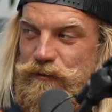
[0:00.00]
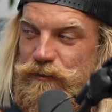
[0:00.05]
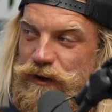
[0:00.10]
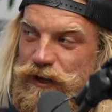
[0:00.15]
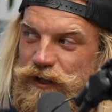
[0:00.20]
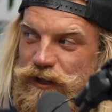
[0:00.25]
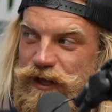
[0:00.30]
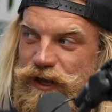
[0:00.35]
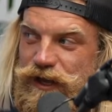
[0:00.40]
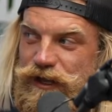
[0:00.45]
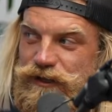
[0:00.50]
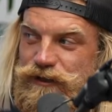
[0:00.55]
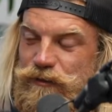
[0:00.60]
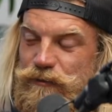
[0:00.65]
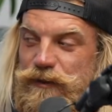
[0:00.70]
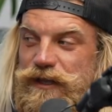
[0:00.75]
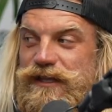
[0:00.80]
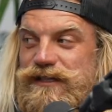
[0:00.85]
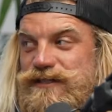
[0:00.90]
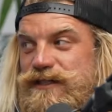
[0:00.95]
But like the
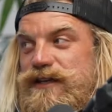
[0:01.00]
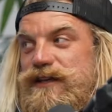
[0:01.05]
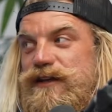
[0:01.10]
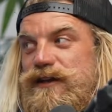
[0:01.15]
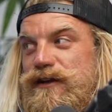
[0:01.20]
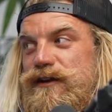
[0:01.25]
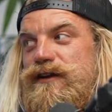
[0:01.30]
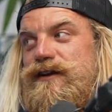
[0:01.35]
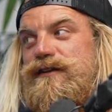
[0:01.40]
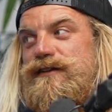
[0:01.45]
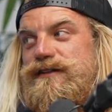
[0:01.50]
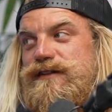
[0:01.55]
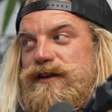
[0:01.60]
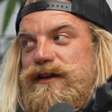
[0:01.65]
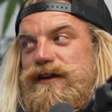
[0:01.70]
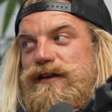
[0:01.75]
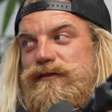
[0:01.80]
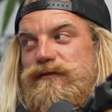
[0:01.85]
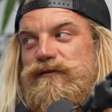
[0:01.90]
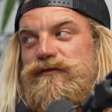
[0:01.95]
pizza here is
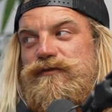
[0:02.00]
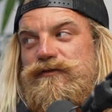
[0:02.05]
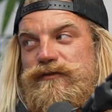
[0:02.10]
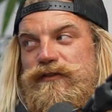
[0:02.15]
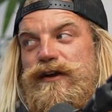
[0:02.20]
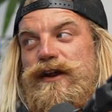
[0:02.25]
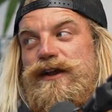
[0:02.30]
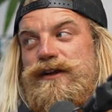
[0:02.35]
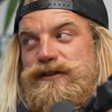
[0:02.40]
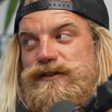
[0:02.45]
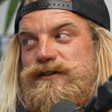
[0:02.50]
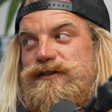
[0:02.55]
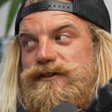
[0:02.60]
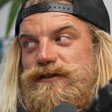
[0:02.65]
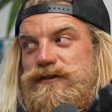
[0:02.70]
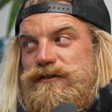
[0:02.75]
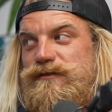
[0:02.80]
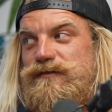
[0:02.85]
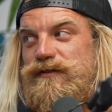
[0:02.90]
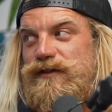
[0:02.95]
like fresh,
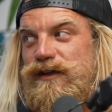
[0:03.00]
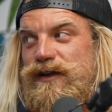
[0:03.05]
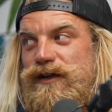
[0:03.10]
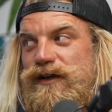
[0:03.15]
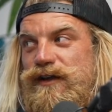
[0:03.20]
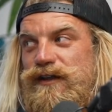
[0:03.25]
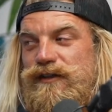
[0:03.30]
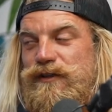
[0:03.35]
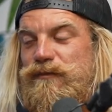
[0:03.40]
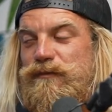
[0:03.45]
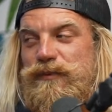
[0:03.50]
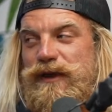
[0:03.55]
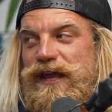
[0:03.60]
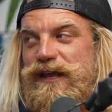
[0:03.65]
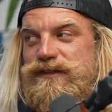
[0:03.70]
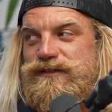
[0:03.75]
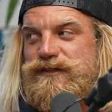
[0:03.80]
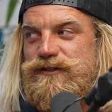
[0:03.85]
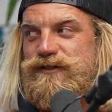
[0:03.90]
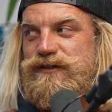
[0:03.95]
dude. Yeah, and the
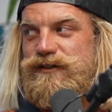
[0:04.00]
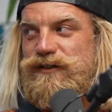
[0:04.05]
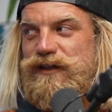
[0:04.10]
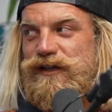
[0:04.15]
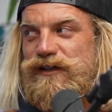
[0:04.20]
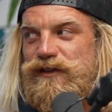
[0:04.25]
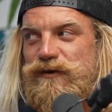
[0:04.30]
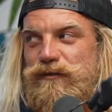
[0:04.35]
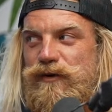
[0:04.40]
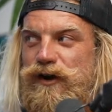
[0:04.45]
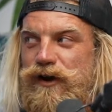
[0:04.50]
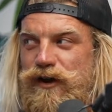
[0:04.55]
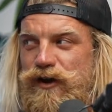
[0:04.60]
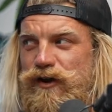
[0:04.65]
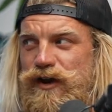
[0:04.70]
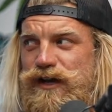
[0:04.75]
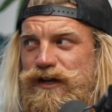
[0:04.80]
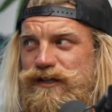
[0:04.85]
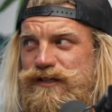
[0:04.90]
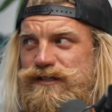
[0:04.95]
basil, like the
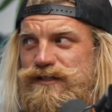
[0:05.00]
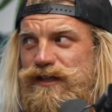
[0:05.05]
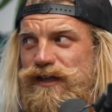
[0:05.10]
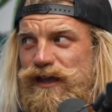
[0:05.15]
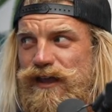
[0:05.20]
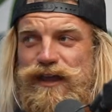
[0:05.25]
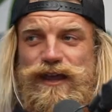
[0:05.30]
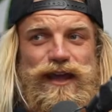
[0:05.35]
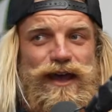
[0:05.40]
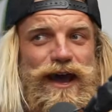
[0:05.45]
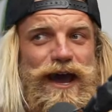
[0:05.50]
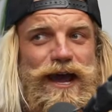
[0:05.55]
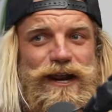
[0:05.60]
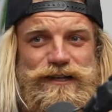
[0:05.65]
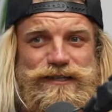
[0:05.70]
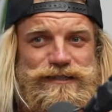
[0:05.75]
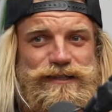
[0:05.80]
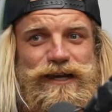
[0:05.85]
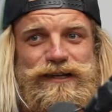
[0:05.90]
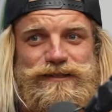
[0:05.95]
margaritas. I had a
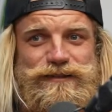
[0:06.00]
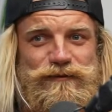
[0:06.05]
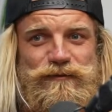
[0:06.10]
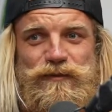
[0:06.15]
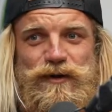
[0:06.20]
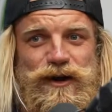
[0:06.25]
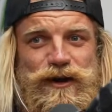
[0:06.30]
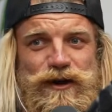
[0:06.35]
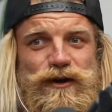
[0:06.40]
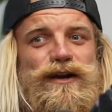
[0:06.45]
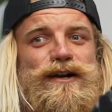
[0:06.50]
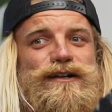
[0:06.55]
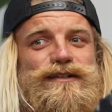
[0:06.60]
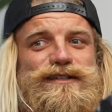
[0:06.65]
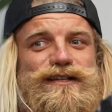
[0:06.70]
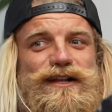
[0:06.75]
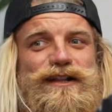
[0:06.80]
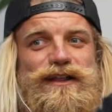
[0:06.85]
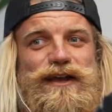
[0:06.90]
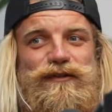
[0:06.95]
slice of
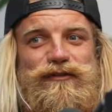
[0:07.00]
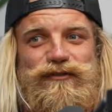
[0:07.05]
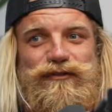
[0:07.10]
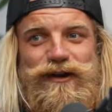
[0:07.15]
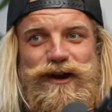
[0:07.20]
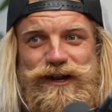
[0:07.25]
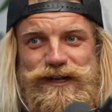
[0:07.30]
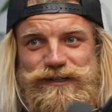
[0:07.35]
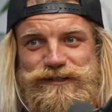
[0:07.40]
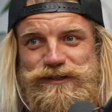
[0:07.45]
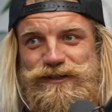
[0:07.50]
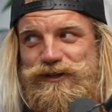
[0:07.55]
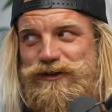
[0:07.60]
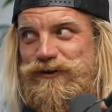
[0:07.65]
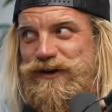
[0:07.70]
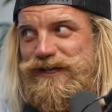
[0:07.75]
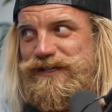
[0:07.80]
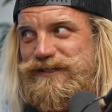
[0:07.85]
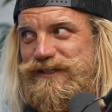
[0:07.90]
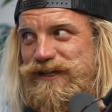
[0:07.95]
margaritas at like Frank's on the
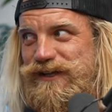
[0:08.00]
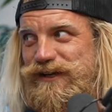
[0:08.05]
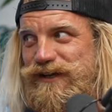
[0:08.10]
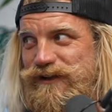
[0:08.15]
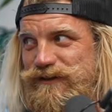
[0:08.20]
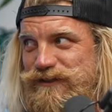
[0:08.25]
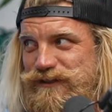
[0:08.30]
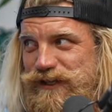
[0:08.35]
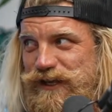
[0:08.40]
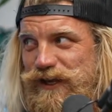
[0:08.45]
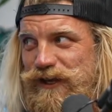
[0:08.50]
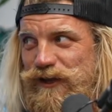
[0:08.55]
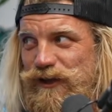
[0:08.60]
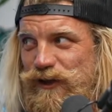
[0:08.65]
West End, and I was like,